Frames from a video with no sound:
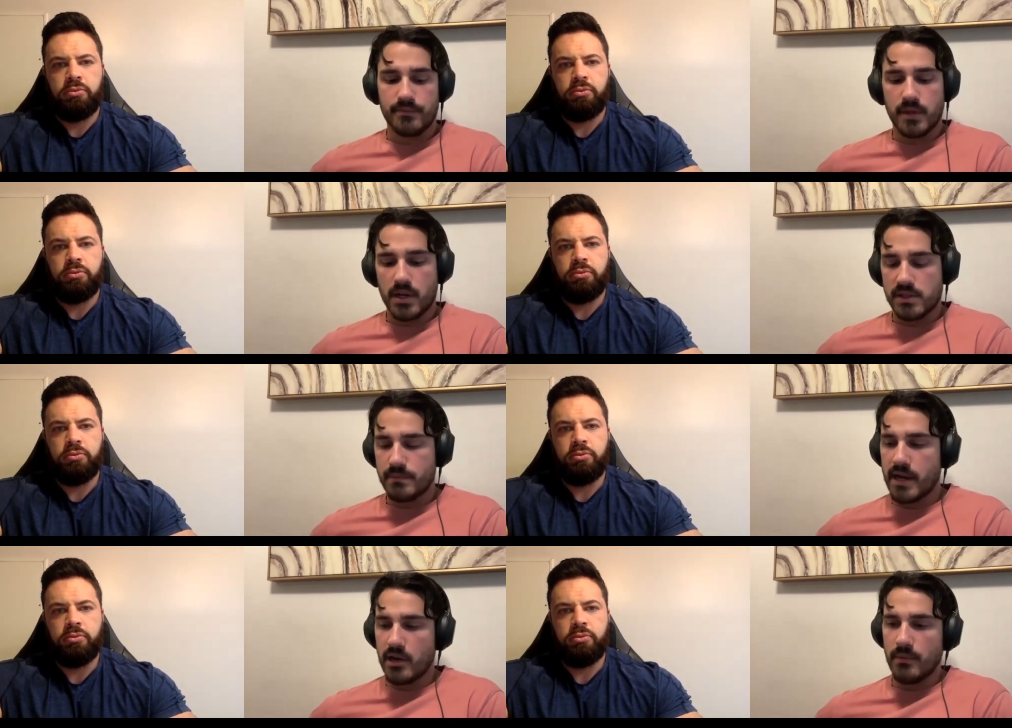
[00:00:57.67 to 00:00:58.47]
Speaker 1: you know
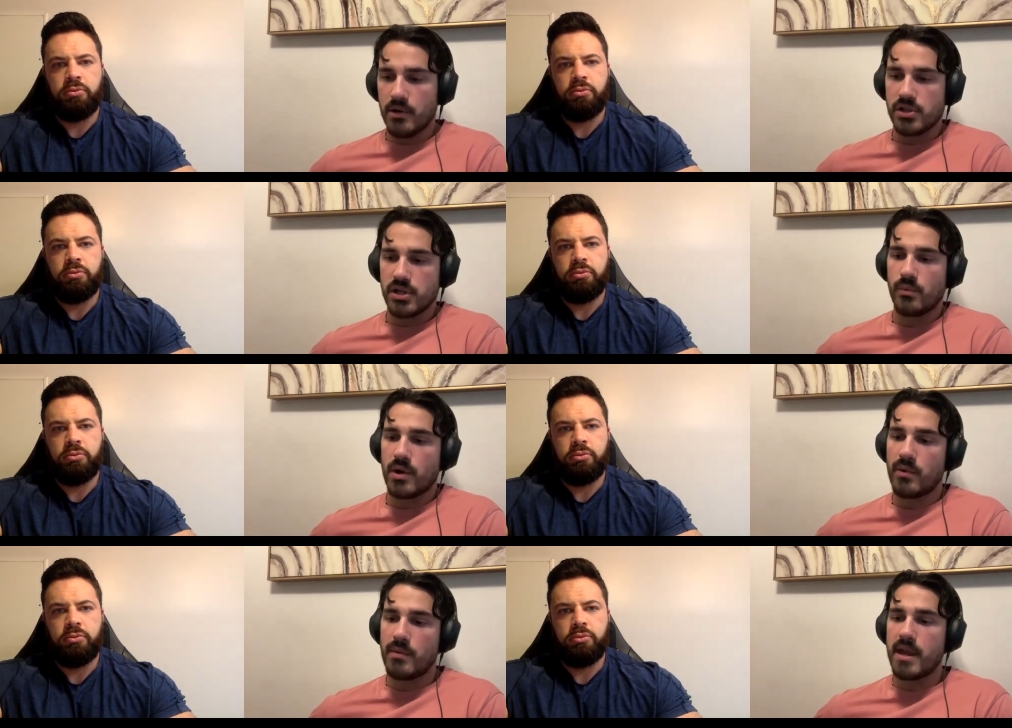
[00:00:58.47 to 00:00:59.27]
spinal motion
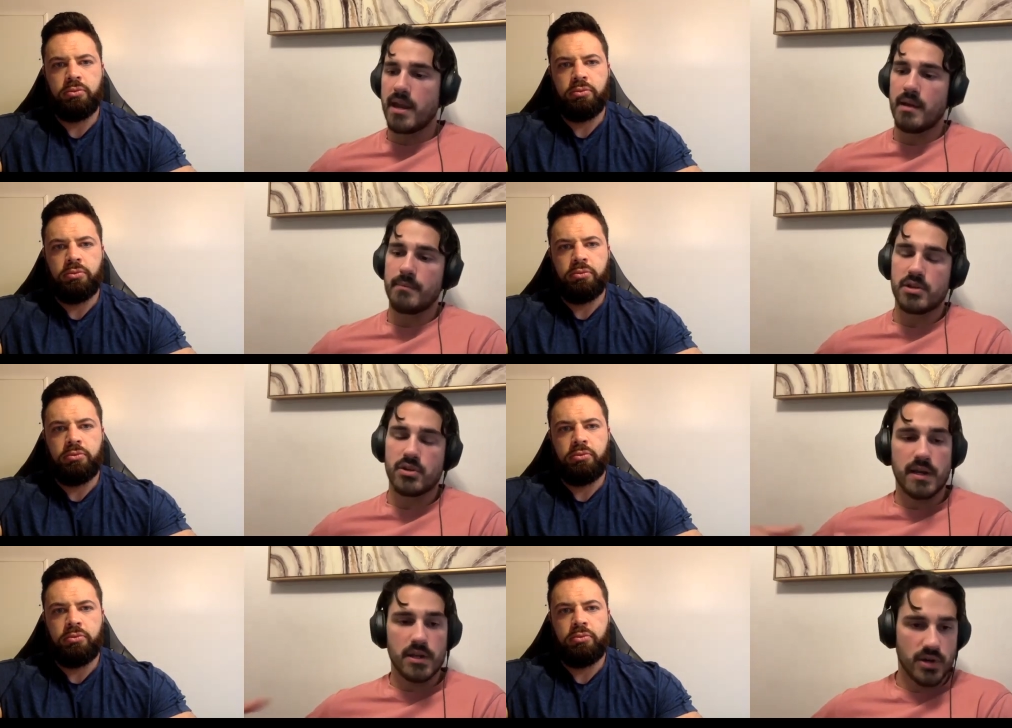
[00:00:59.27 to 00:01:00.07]
where we may not be
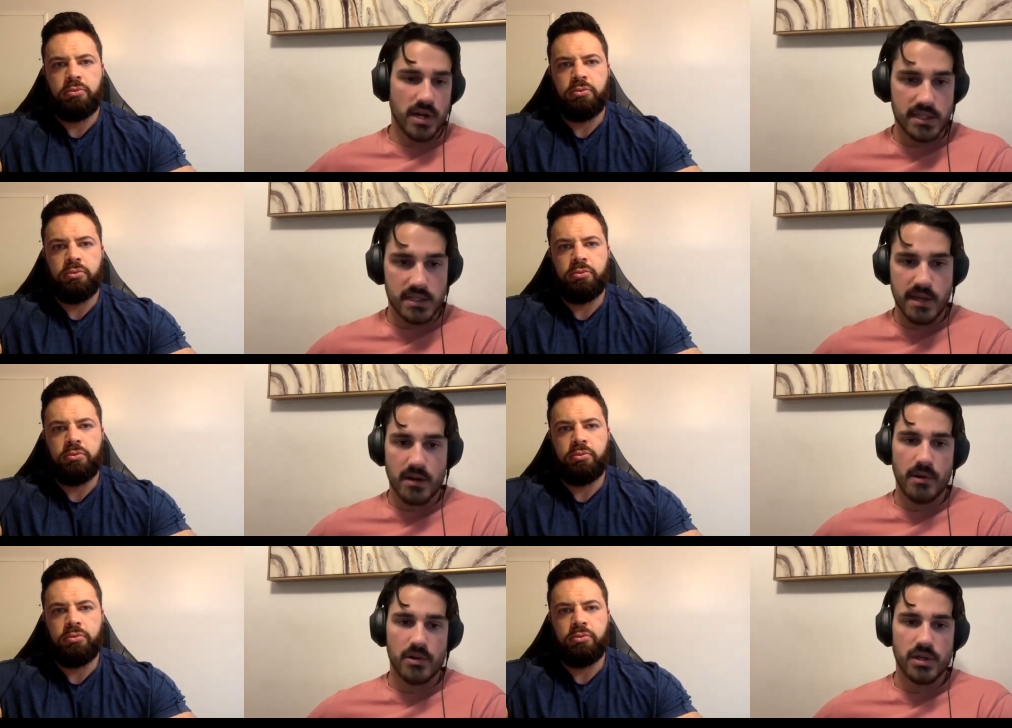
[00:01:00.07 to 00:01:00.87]
trying to train
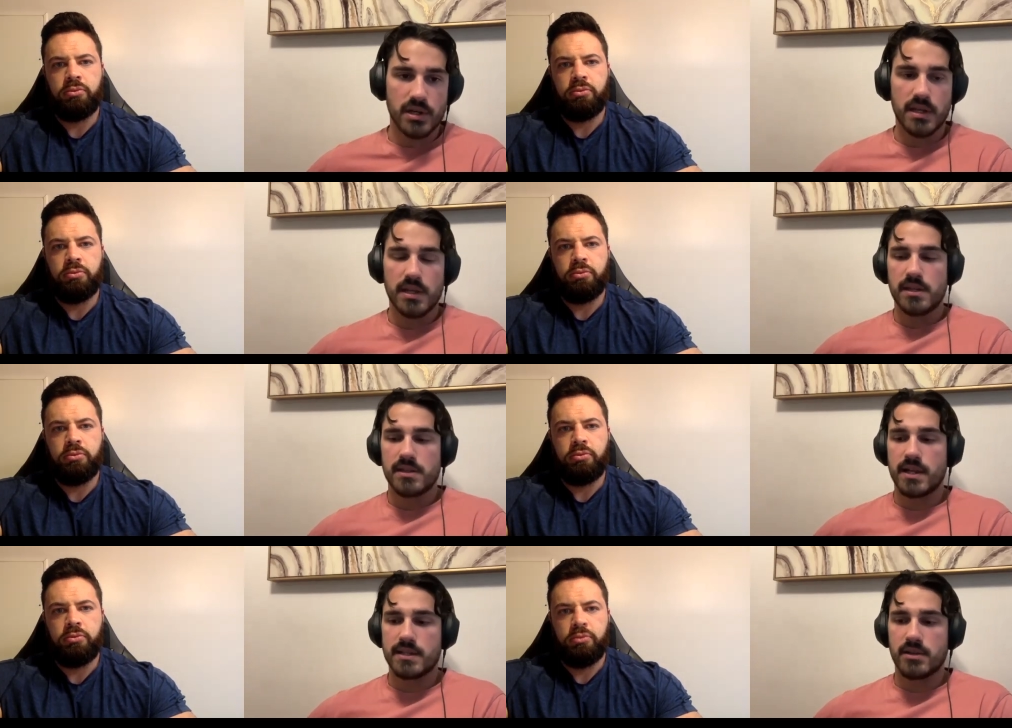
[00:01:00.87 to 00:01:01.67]
spinal motion
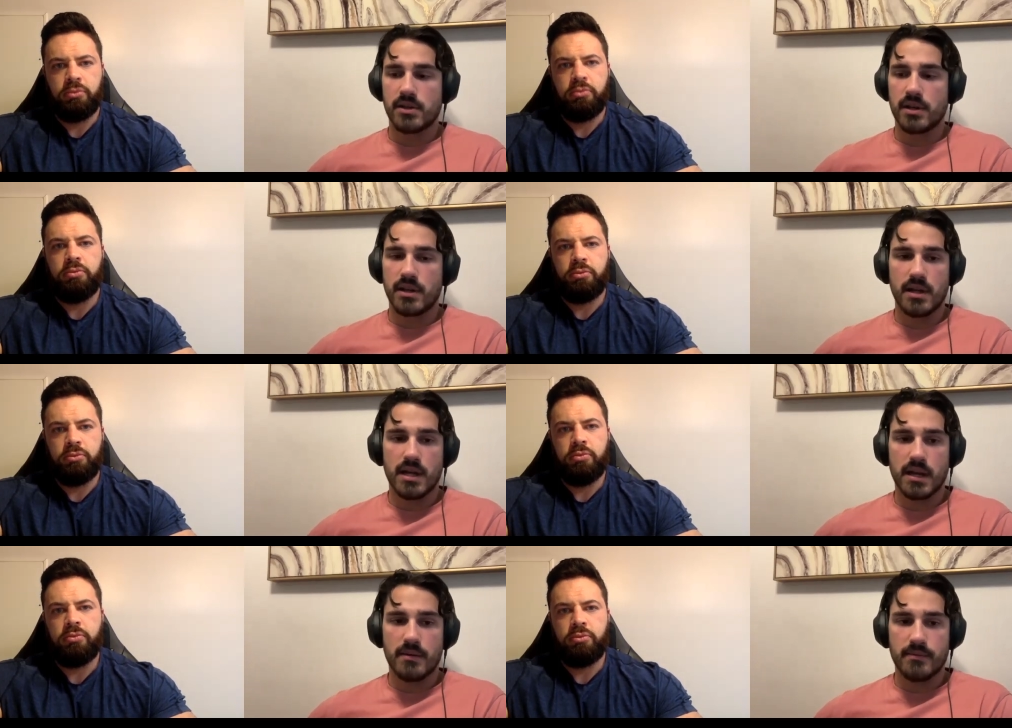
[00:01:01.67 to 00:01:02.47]
so that's a good
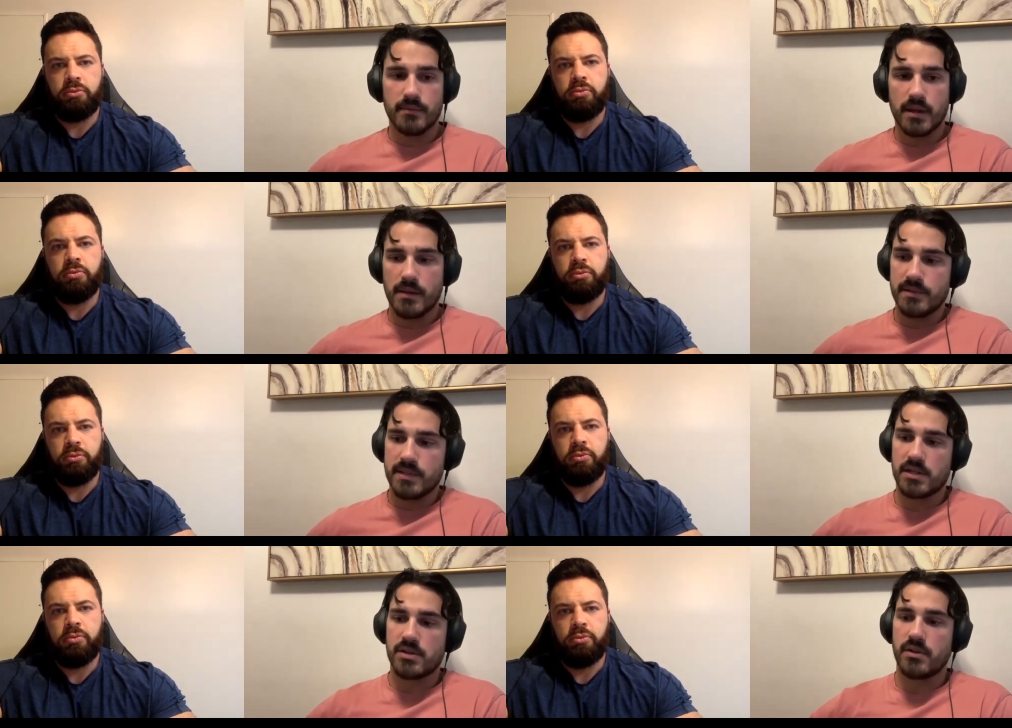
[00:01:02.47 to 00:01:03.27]
uh, a
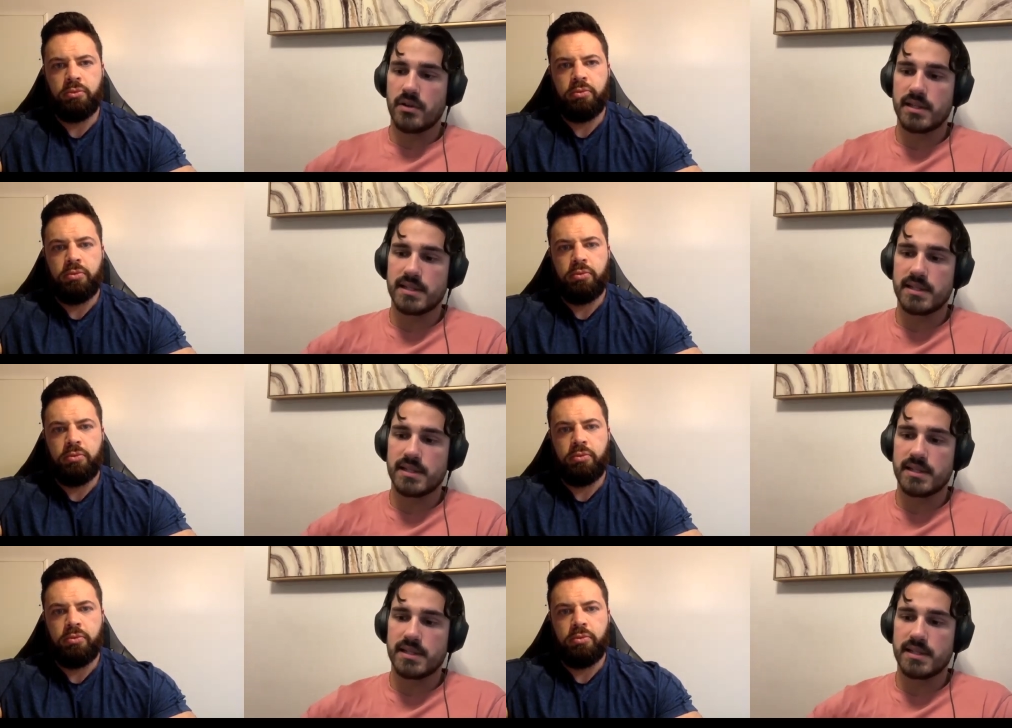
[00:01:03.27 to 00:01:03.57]
potential